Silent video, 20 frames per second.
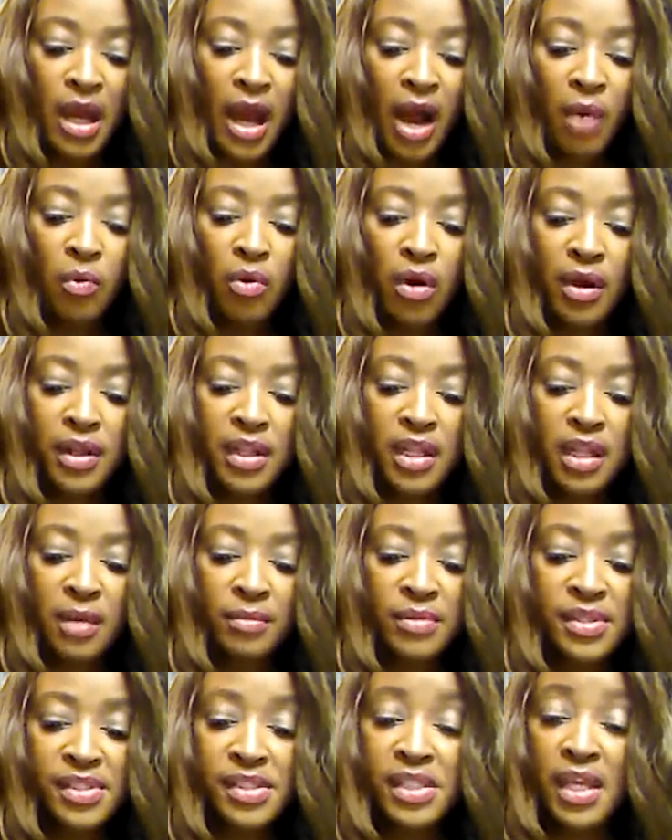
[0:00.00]
I wanted
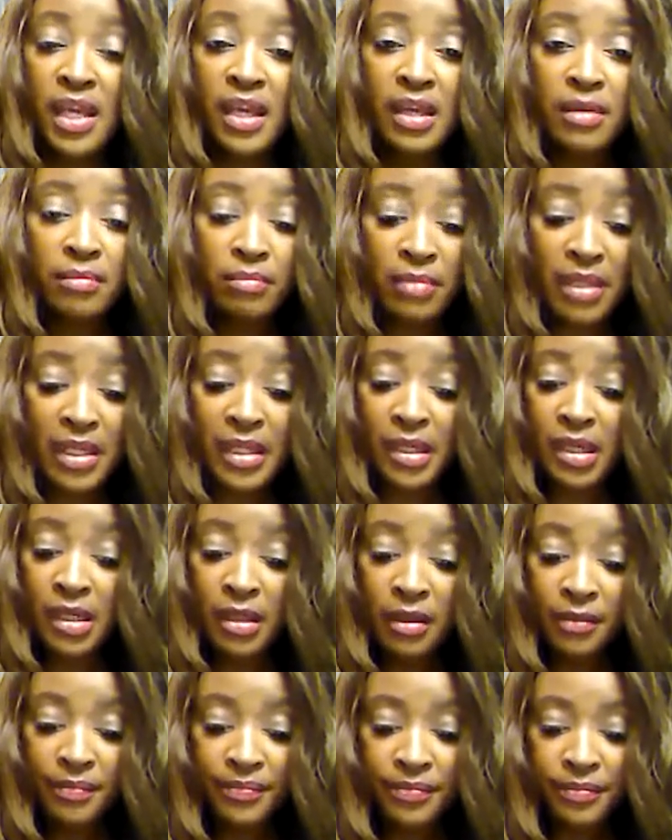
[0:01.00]
him to say,
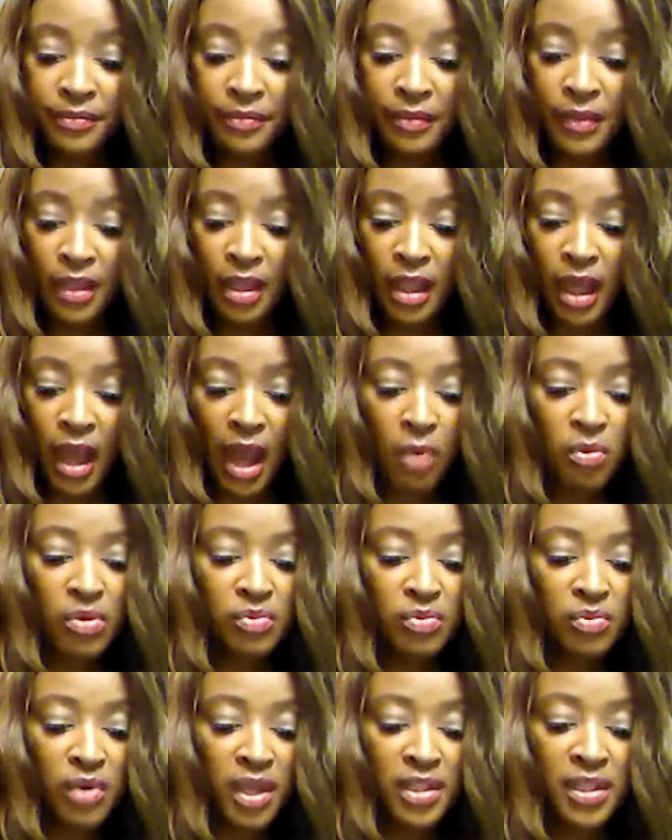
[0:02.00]
Mia, I
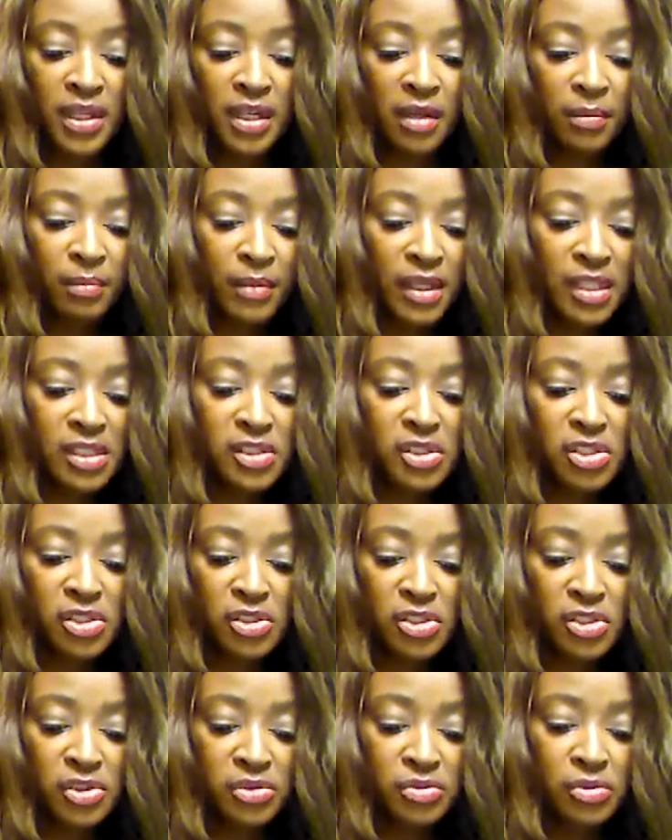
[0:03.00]
would rather commit
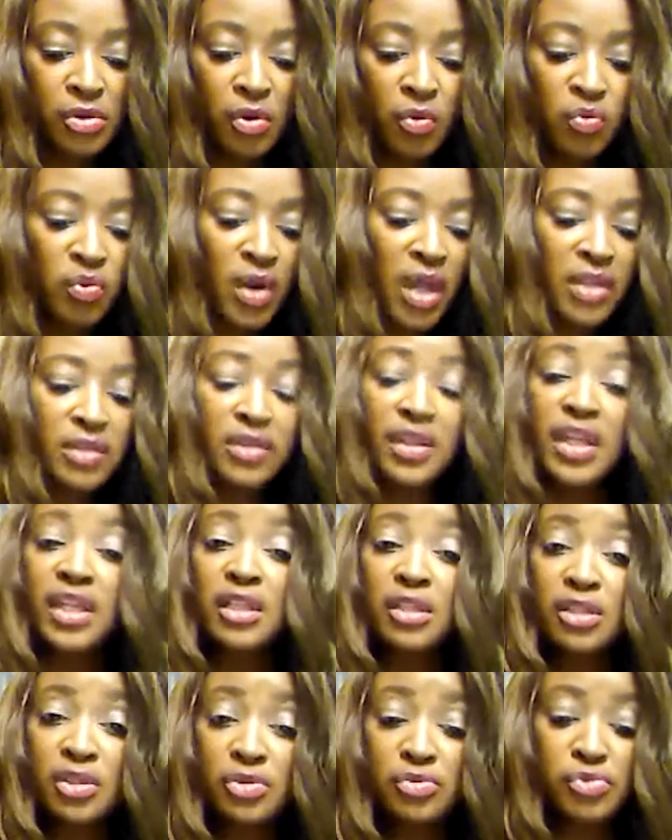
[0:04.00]
to you rather
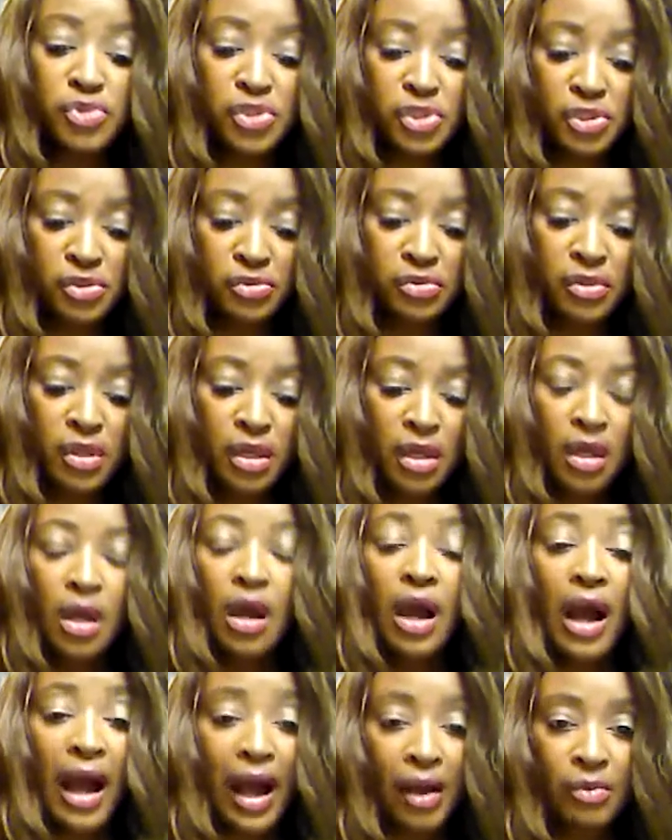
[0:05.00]
than lose you.
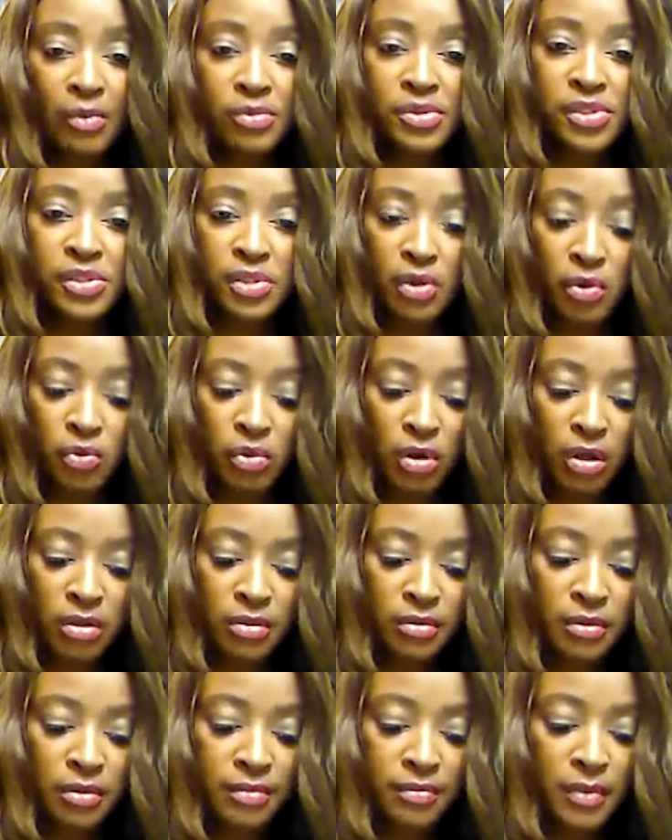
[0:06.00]
I was so
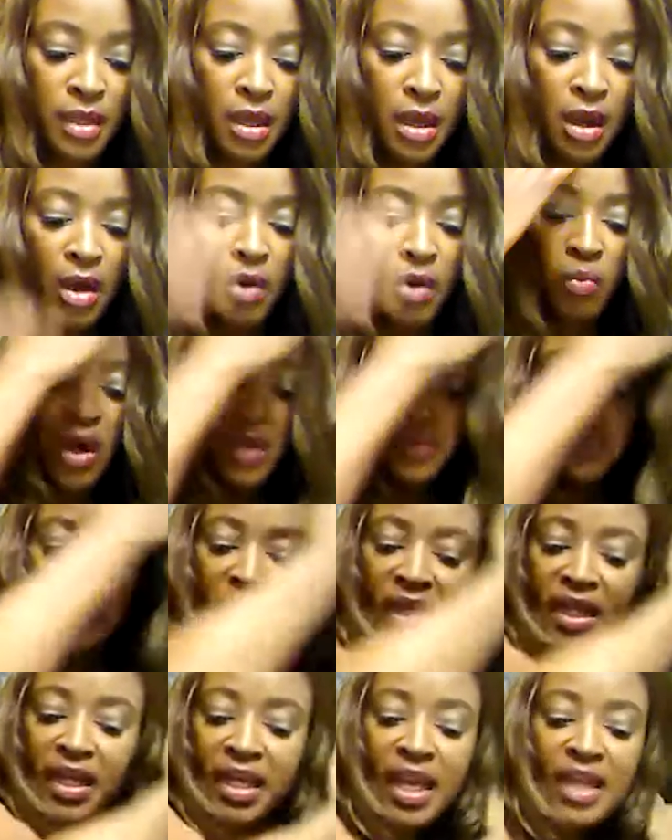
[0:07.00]
wrong.
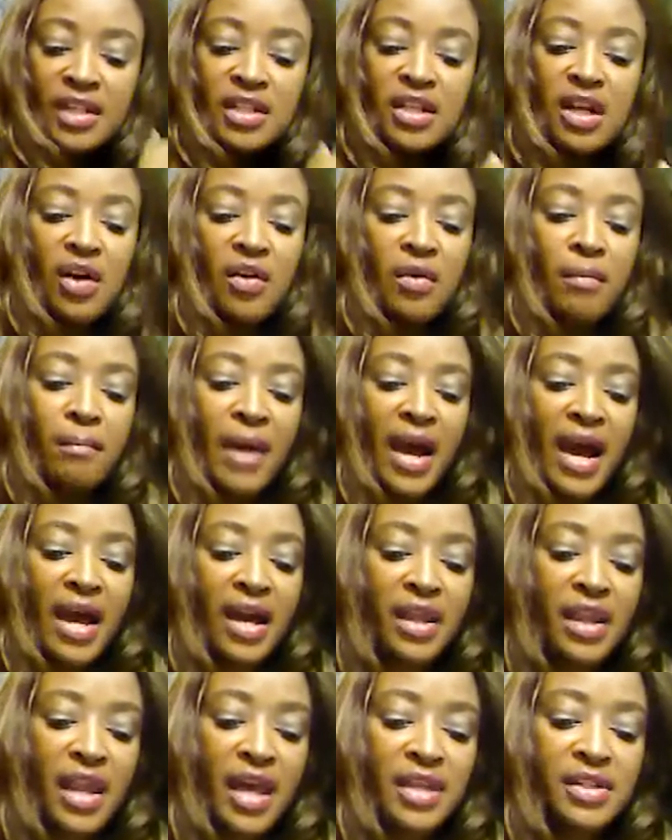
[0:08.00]
One week had gone
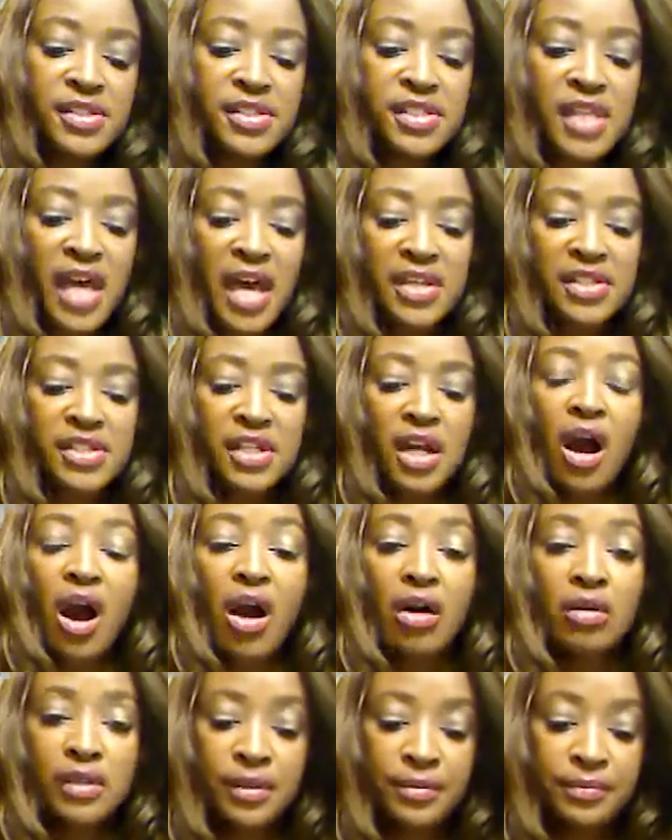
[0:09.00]
by and I decided to
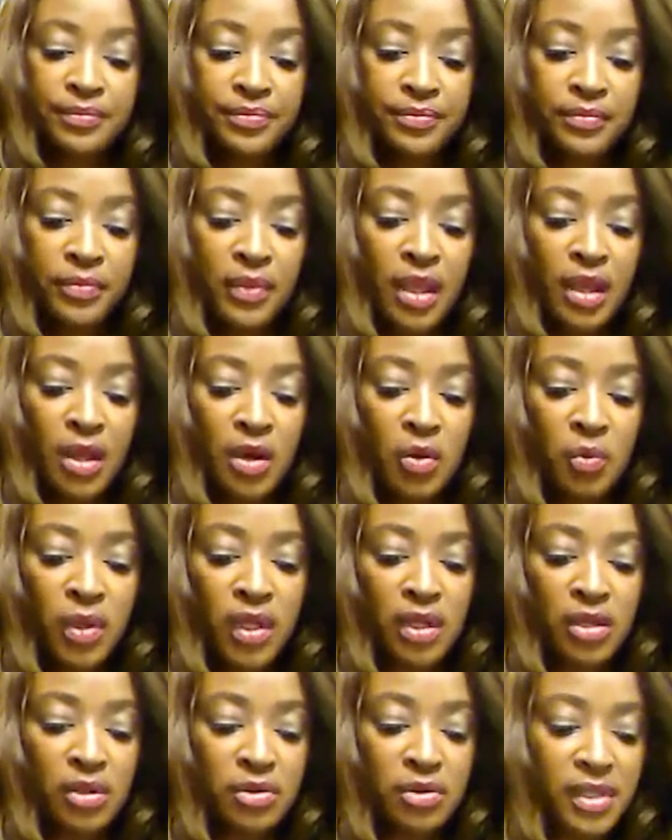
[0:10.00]
call him.
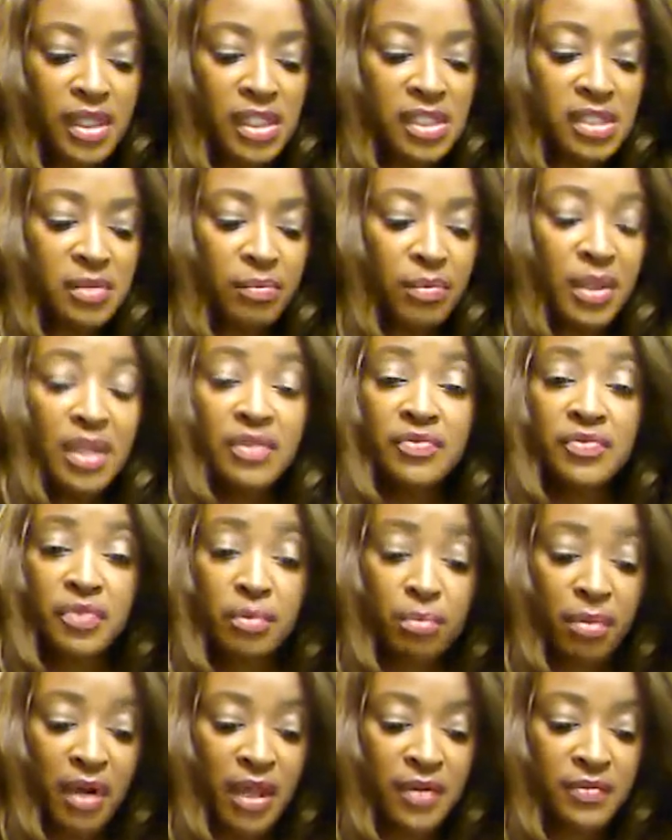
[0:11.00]
We agreed to meet
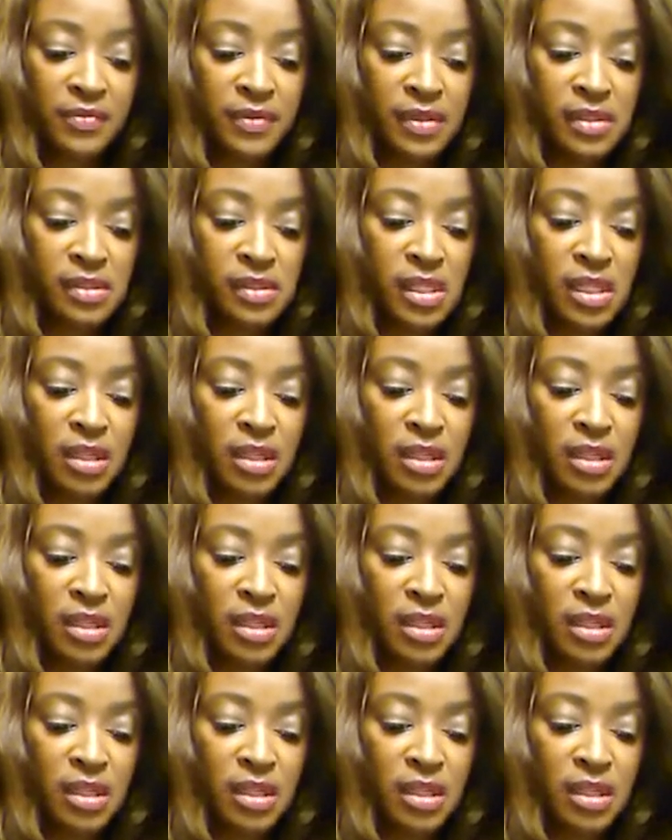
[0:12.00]
for breakfast.